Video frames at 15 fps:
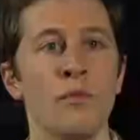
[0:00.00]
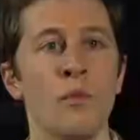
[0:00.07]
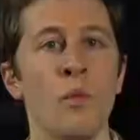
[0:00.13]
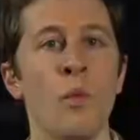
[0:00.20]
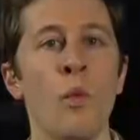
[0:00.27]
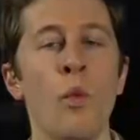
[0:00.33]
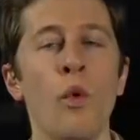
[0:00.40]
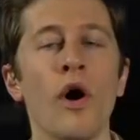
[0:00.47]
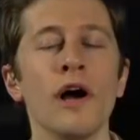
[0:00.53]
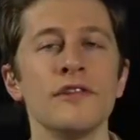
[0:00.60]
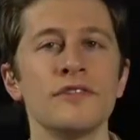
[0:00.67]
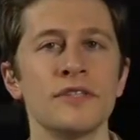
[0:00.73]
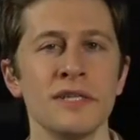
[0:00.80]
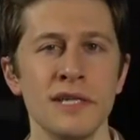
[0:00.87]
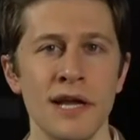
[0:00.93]
What
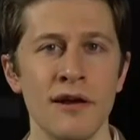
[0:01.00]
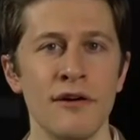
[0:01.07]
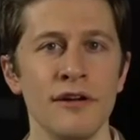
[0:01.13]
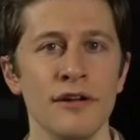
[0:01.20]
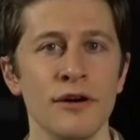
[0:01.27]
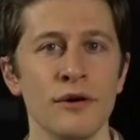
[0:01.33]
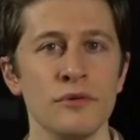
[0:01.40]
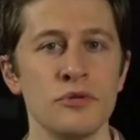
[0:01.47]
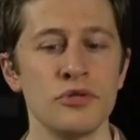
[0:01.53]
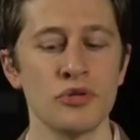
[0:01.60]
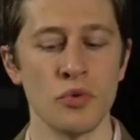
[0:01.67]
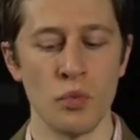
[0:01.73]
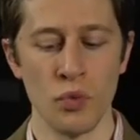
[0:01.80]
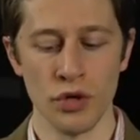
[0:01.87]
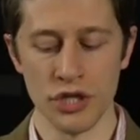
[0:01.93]
scenarios
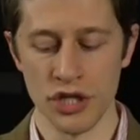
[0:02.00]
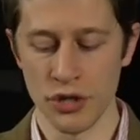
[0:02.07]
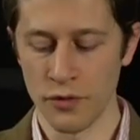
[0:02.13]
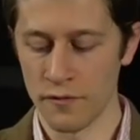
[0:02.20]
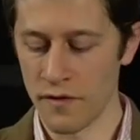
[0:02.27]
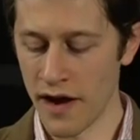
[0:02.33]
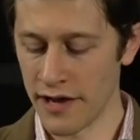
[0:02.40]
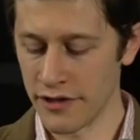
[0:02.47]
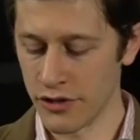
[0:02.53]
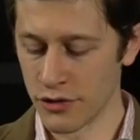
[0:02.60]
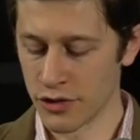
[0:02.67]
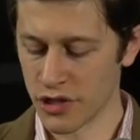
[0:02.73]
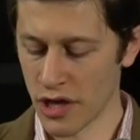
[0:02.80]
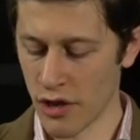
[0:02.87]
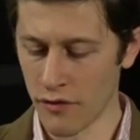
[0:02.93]
would you find
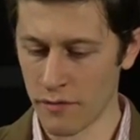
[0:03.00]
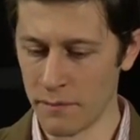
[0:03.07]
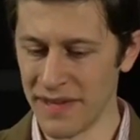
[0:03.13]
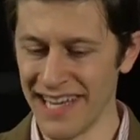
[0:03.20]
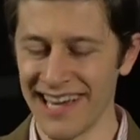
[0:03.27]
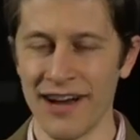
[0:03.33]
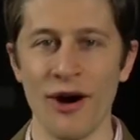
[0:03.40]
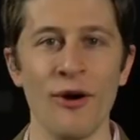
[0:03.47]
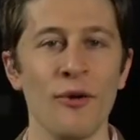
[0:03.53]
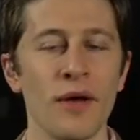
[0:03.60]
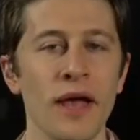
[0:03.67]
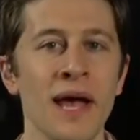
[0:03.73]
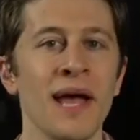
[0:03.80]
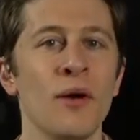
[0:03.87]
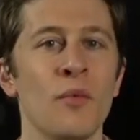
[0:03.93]
yourself being
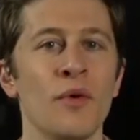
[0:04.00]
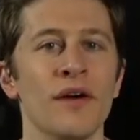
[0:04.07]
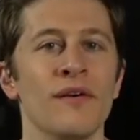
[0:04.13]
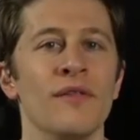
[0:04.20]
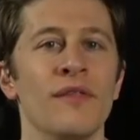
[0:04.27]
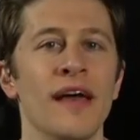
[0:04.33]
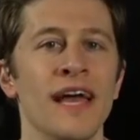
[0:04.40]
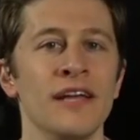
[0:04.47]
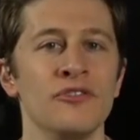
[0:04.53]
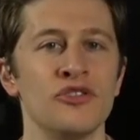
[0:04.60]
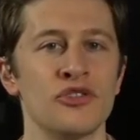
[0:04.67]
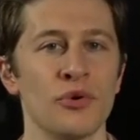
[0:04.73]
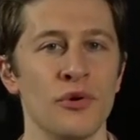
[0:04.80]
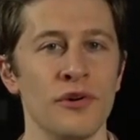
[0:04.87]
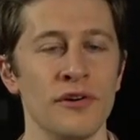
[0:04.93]
okay with a
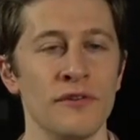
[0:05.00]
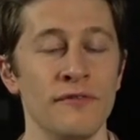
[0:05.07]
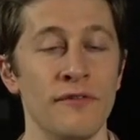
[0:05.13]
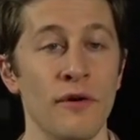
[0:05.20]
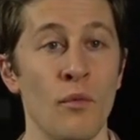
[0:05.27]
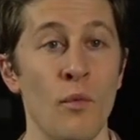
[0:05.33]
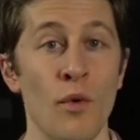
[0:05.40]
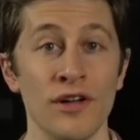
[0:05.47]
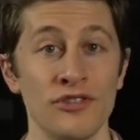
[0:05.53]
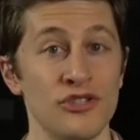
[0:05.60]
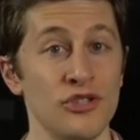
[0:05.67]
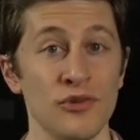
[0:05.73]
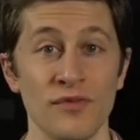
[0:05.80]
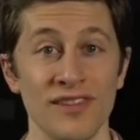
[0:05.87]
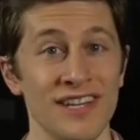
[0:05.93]
sort of, once
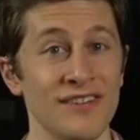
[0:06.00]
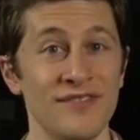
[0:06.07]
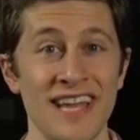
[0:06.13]
you've lived